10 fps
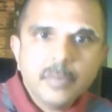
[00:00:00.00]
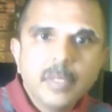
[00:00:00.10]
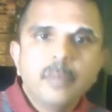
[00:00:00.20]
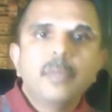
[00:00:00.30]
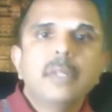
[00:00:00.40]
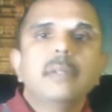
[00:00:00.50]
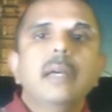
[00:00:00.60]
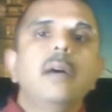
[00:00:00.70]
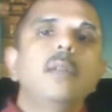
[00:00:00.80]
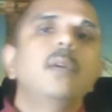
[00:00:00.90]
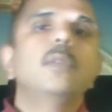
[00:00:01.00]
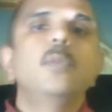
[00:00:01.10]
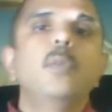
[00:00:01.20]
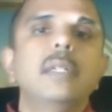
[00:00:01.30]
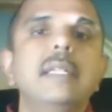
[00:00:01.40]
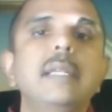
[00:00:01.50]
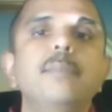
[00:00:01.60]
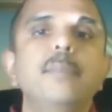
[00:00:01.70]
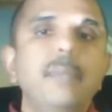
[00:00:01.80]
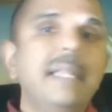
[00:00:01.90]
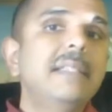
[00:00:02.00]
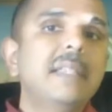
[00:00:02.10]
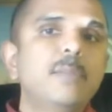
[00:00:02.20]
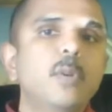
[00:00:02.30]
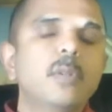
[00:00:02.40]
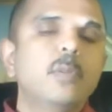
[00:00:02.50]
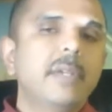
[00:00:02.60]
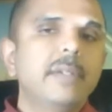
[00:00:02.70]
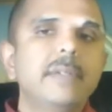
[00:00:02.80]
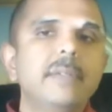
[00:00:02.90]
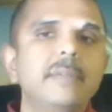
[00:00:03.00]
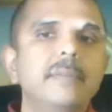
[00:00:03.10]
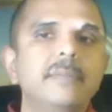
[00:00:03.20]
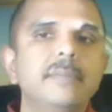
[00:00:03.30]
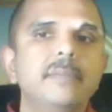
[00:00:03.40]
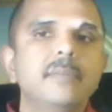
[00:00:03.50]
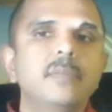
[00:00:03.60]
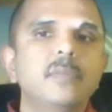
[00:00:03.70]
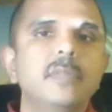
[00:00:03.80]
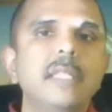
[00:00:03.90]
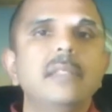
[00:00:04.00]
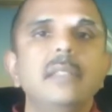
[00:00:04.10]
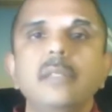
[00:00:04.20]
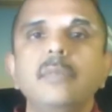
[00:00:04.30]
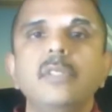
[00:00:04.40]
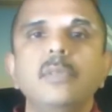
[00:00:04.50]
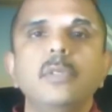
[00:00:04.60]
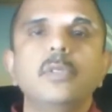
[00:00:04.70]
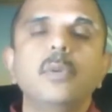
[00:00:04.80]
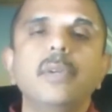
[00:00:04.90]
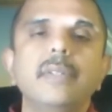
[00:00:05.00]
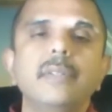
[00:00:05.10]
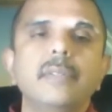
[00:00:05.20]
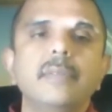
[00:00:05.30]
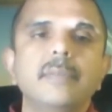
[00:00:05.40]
But how long you want to keep playing that broken record? That's an individual choice.